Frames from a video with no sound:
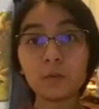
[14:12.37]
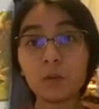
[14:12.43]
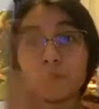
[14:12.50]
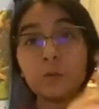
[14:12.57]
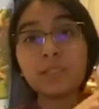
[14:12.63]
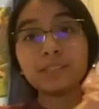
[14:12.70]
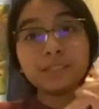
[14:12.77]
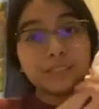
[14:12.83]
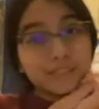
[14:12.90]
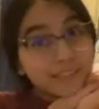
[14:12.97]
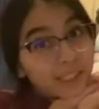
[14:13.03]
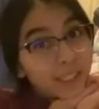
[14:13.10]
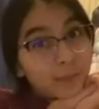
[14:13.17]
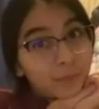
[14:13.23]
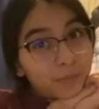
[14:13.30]
what's
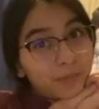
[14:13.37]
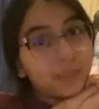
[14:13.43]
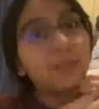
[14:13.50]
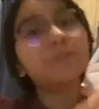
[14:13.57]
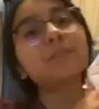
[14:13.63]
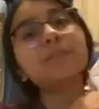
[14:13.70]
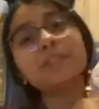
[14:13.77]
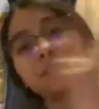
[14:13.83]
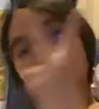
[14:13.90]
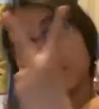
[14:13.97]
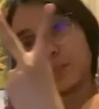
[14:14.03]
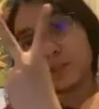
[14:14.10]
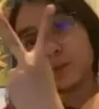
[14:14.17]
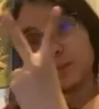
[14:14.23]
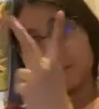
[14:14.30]
tip number
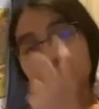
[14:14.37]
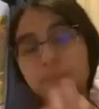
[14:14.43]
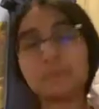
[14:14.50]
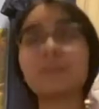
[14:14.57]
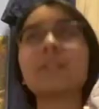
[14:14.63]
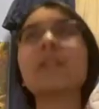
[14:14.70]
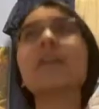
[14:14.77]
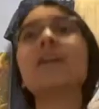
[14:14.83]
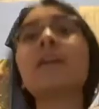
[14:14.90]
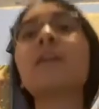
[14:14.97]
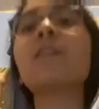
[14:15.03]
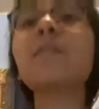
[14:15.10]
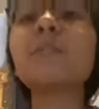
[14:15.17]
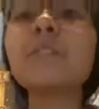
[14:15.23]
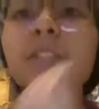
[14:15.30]
2?
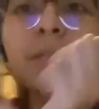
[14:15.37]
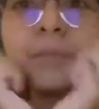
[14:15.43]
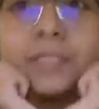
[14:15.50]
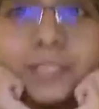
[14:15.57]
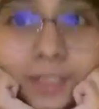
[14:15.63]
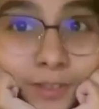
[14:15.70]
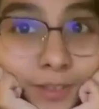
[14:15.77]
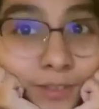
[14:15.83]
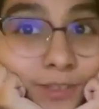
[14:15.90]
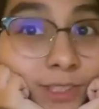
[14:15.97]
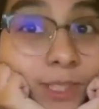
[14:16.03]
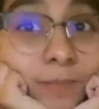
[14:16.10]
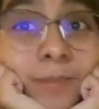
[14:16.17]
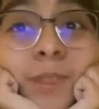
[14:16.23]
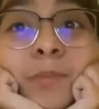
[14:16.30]
Well, let me tell you,
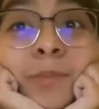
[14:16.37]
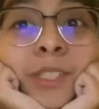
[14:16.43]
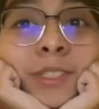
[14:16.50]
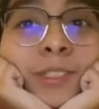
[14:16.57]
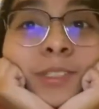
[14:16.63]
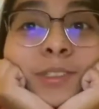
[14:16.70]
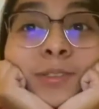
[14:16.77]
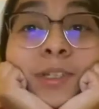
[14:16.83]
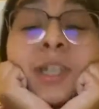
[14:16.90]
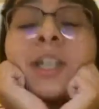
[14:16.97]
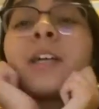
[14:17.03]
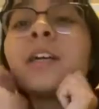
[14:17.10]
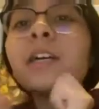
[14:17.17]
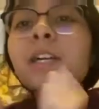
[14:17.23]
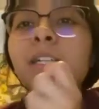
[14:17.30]
tip number 2
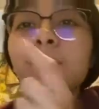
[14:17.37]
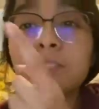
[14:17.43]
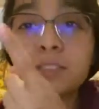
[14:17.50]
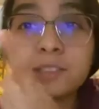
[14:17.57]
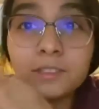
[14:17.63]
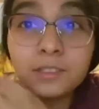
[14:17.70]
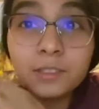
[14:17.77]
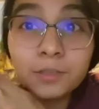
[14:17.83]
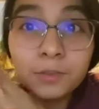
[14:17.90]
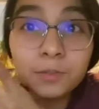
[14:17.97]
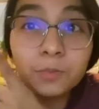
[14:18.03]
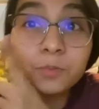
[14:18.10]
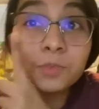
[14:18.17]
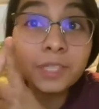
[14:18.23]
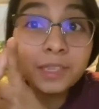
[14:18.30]
is to
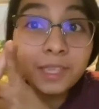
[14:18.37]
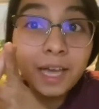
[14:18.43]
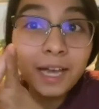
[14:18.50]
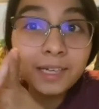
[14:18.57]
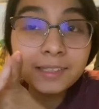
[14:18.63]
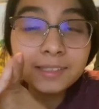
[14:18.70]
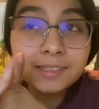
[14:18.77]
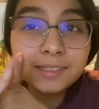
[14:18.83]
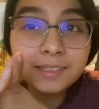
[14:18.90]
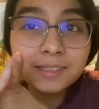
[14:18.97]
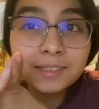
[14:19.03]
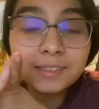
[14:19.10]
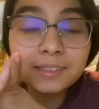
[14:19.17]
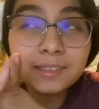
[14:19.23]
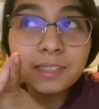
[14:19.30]
relax
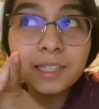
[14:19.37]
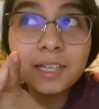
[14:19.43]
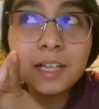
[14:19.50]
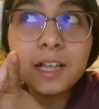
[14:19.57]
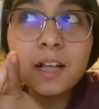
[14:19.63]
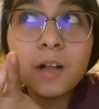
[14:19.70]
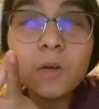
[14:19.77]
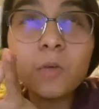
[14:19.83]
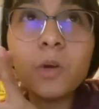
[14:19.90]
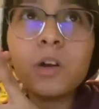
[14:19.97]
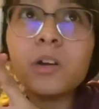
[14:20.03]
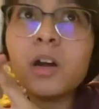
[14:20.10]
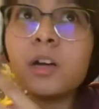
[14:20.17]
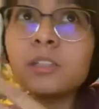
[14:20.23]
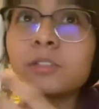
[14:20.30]
while
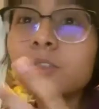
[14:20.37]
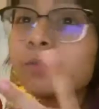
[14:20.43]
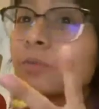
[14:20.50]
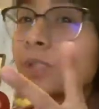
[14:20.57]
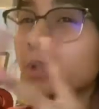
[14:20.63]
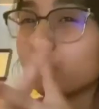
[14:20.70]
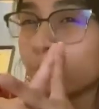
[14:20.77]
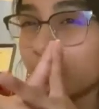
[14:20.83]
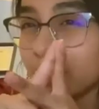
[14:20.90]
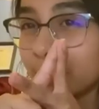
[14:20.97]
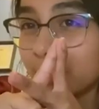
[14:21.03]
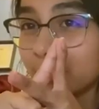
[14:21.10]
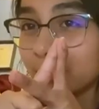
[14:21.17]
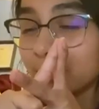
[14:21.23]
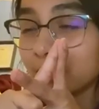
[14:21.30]
also
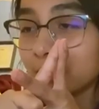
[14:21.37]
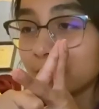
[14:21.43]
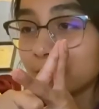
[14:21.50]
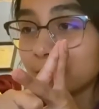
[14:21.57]
rewarding yourself.